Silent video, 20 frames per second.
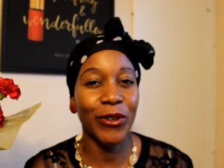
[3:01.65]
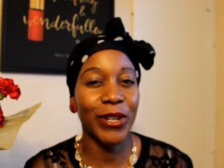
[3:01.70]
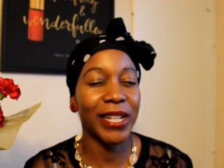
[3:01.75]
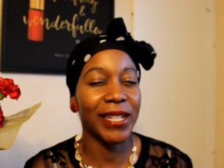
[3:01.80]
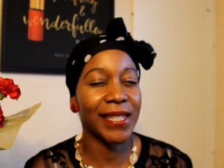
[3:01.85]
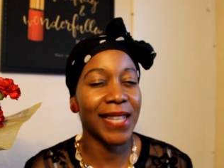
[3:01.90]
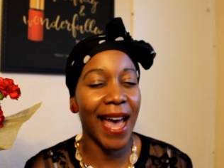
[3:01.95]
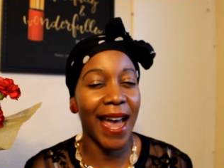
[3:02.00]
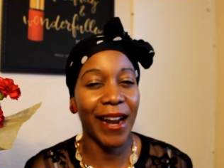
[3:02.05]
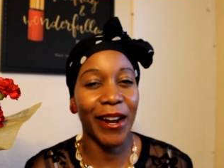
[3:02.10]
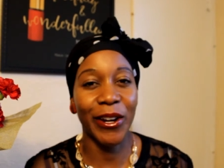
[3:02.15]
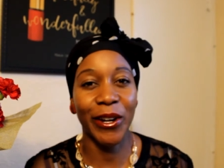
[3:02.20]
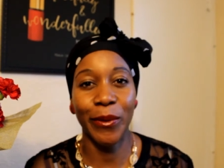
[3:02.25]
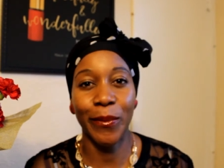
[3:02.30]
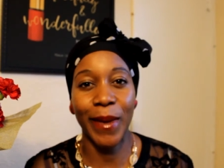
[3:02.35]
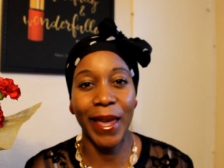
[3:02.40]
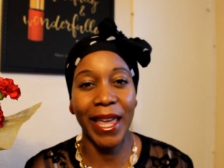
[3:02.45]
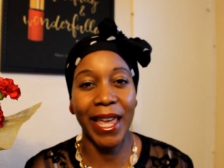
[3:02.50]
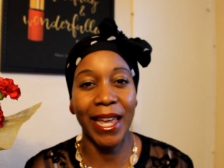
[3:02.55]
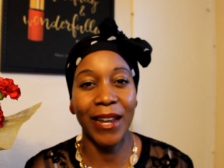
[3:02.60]
you desire to
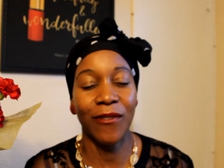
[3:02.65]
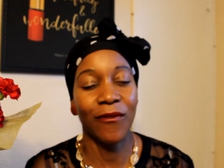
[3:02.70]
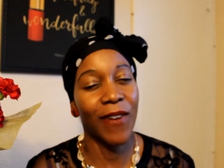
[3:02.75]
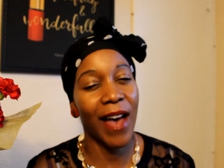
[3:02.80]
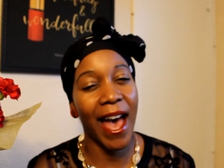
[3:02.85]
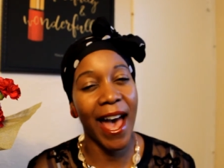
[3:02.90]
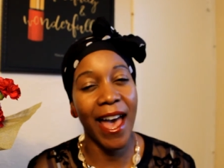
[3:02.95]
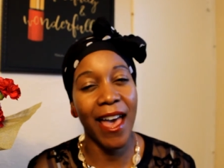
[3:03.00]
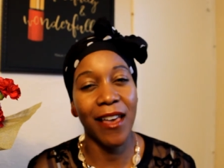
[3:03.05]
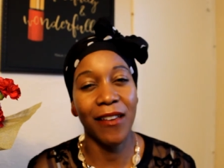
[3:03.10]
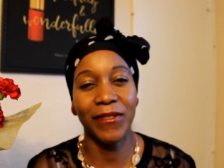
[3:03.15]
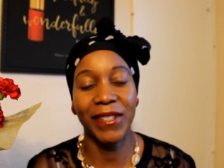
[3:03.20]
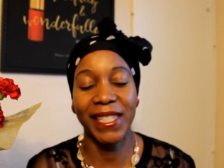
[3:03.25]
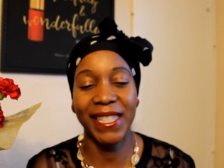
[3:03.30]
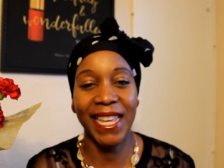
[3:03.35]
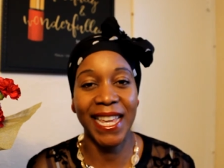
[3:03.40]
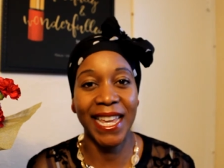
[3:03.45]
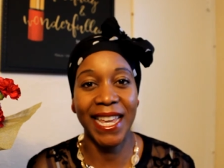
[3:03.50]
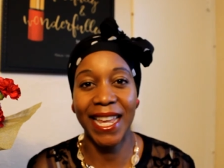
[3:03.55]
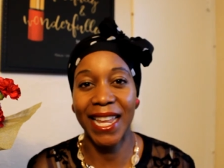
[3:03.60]
be in 5,
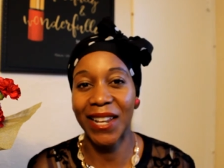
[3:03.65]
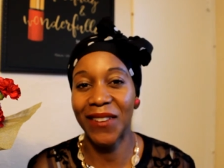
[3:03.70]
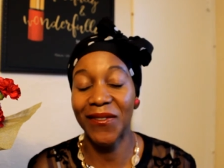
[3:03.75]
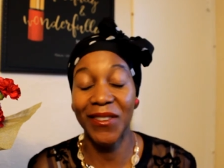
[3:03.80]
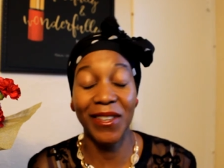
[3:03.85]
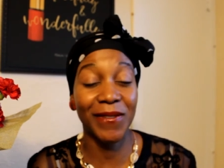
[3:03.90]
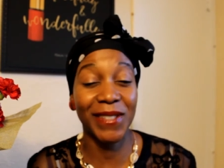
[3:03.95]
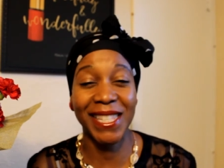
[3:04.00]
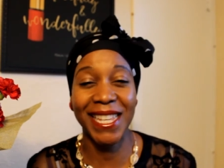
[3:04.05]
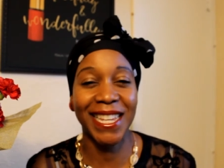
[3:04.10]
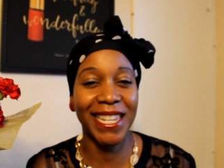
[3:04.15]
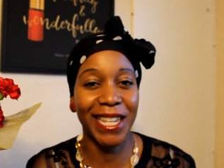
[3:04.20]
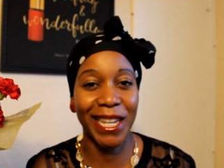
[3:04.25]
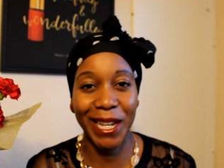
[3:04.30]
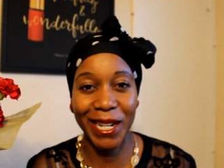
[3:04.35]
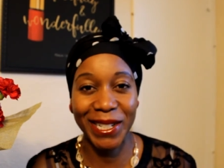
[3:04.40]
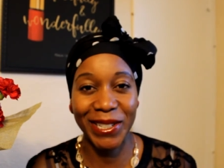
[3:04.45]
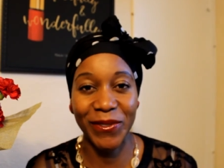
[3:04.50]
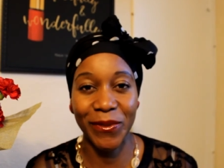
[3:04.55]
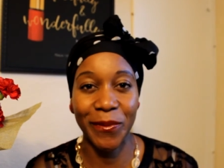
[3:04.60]
10, 15
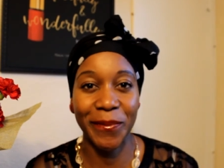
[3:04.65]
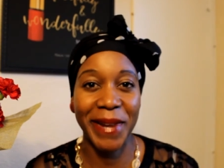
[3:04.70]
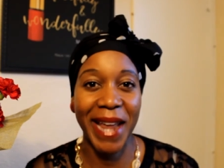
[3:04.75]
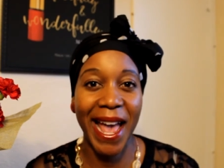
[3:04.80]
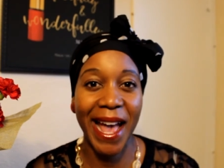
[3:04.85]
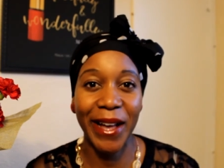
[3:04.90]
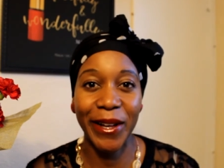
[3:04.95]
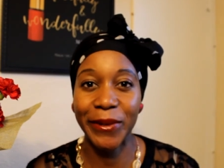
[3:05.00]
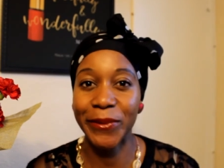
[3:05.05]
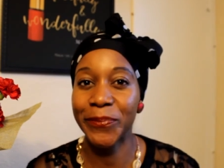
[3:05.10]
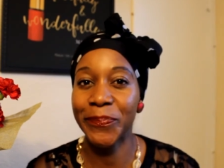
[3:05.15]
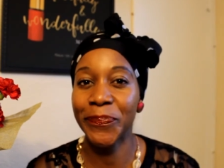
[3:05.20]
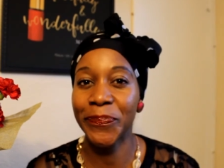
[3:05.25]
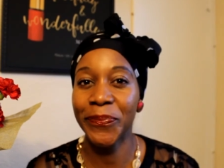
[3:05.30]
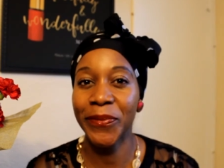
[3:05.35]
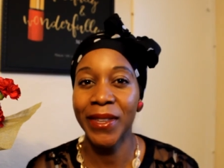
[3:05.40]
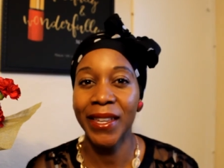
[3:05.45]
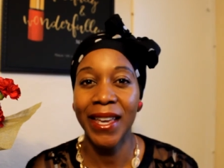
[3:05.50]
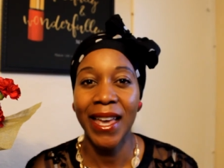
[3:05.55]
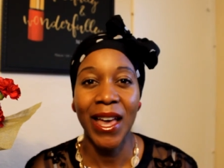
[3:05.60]
years from now.
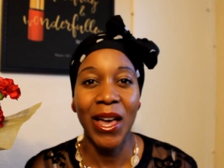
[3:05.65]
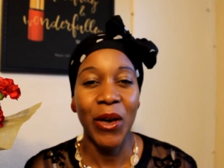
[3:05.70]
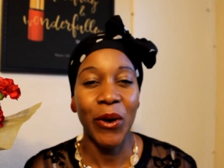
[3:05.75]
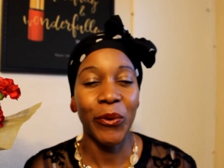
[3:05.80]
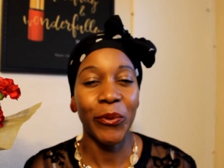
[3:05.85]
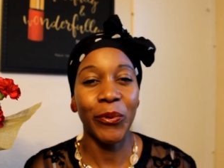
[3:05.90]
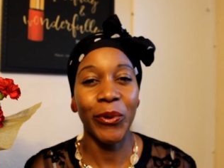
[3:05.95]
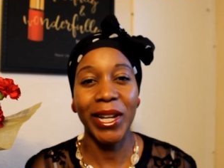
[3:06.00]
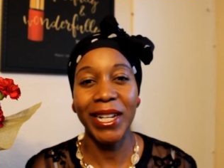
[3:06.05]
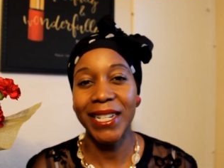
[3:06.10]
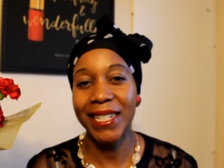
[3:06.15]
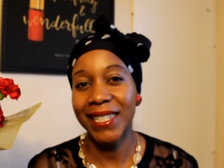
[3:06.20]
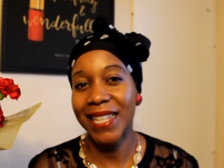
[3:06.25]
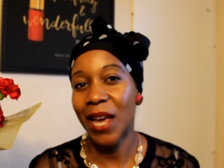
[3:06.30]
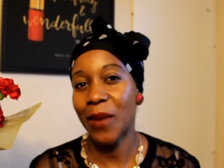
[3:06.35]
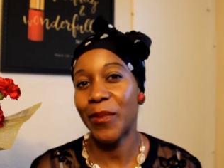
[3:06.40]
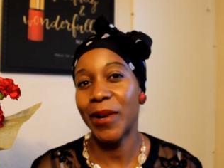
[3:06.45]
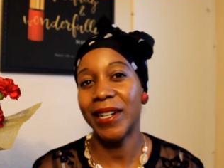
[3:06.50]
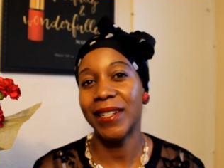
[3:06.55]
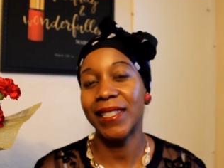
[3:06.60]
What does
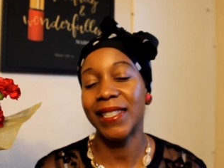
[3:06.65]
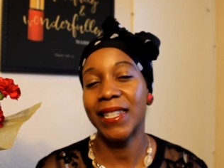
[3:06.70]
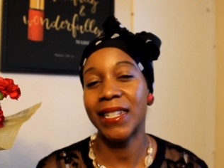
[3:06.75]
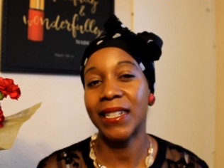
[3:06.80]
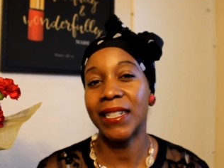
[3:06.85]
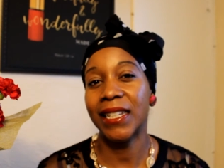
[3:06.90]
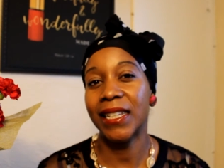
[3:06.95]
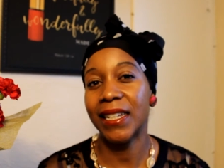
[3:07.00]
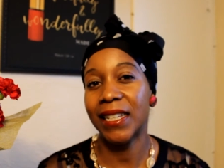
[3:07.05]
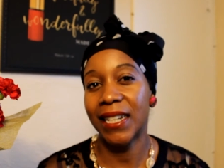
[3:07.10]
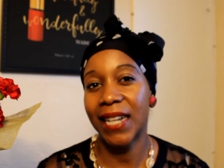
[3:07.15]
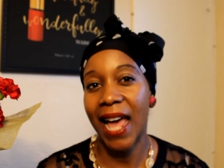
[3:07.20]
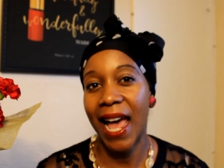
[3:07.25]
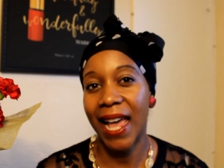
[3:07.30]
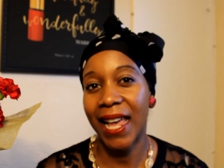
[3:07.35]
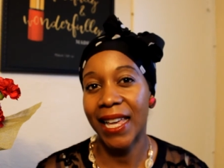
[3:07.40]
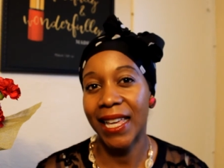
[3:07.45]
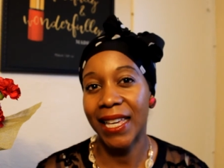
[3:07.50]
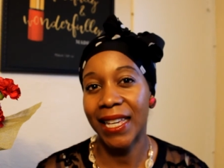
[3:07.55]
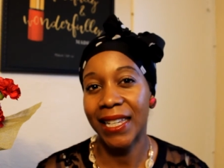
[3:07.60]
that person look
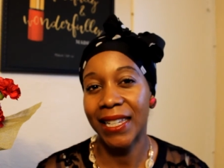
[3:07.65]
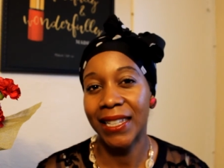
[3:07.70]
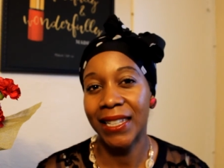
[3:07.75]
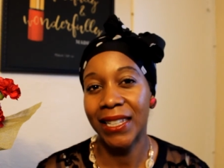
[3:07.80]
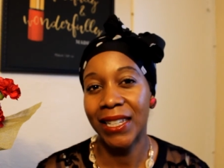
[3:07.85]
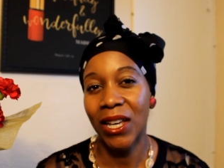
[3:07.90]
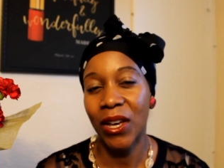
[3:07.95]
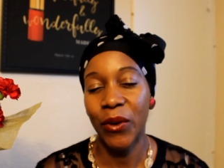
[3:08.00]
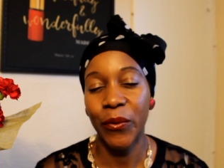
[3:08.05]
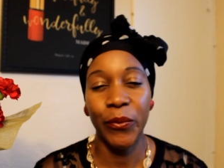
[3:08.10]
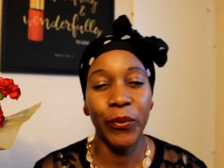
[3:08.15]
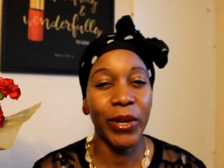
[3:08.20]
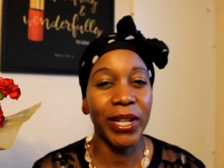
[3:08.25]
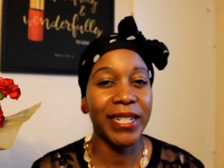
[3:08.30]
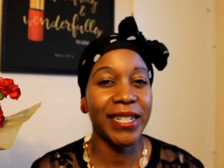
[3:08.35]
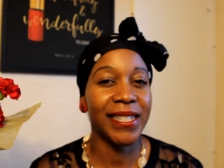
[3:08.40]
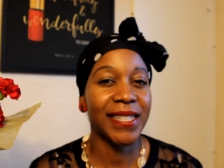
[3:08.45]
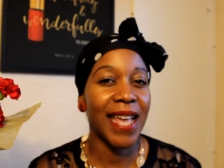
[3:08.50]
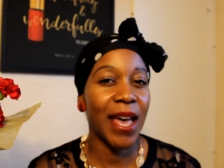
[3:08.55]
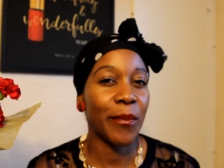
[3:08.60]
like? What
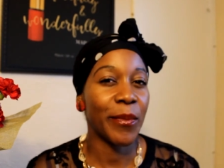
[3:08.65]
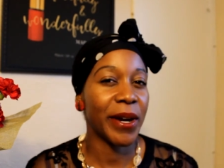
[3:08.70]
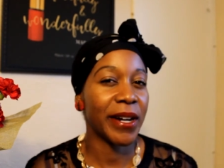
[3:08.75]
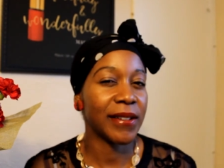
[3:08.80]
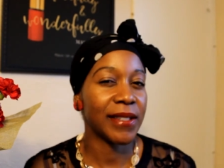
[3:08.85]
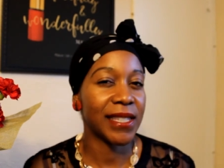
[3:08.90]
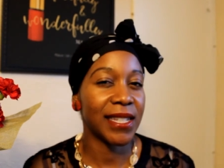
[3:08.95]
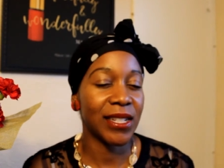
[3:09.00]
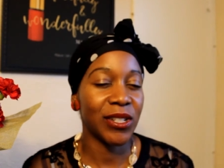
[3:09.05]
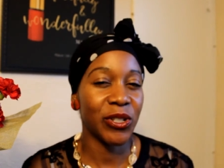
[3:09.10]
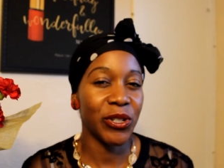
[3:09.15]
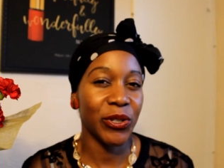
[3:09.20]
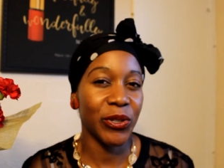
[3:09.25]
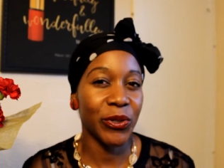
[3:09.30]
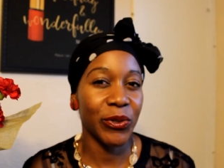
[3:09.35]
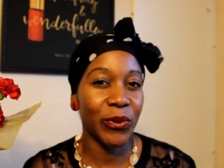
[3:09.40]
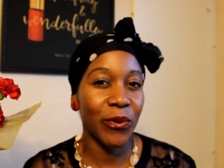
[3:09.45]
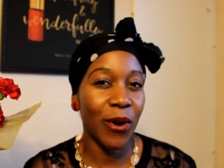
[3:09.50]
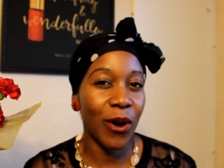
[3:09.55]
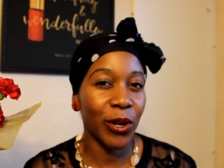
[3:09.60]
does that person
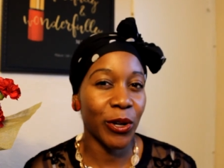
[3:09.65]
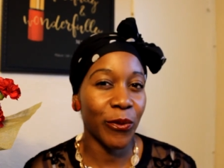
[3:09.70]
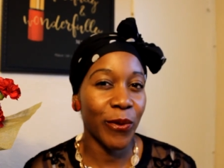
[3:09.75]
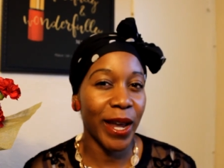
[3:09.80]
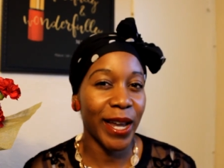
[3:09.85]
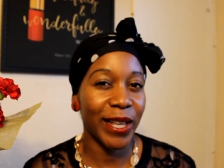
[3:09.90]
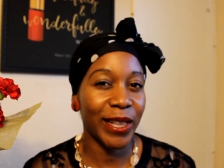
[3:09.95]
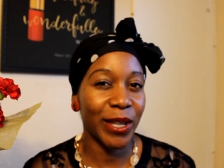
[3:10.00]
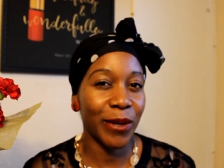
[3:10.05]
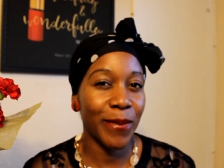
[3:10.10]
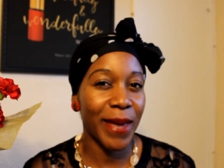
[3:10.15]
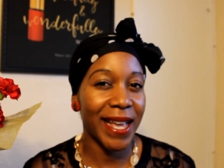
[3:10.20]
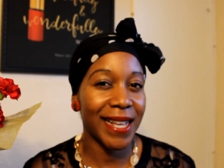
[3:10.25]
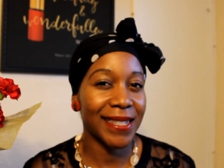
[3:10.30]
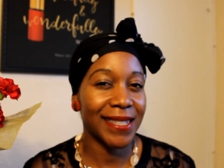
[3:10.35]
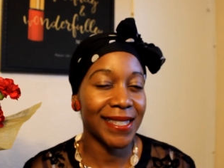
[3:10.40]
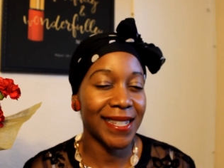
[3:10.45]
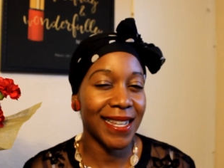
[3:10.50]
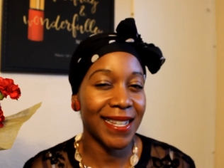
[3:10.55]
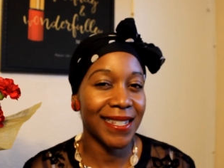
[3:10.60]
do on a regular
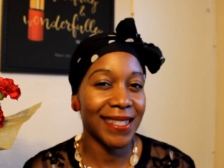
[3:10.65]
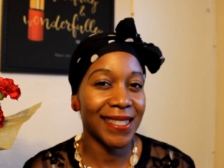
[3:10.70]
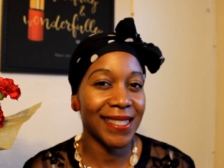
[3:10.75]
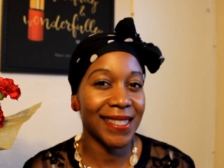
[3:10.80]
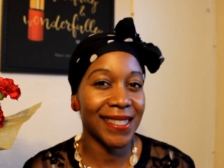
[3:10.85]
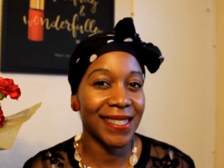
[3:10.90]
basis?